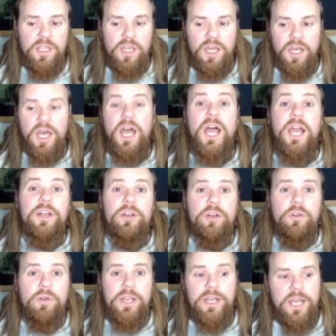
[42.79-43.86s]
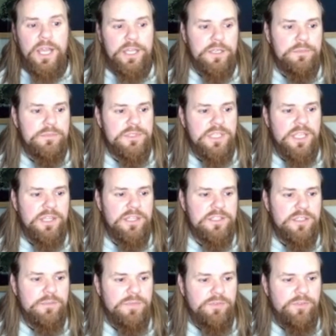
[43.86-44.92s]
higher grade items. And this
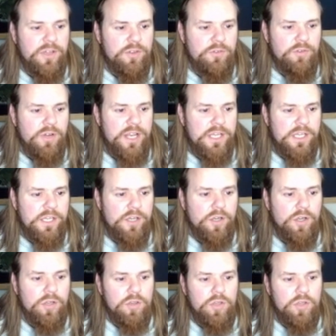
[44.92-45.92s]
can be found right here.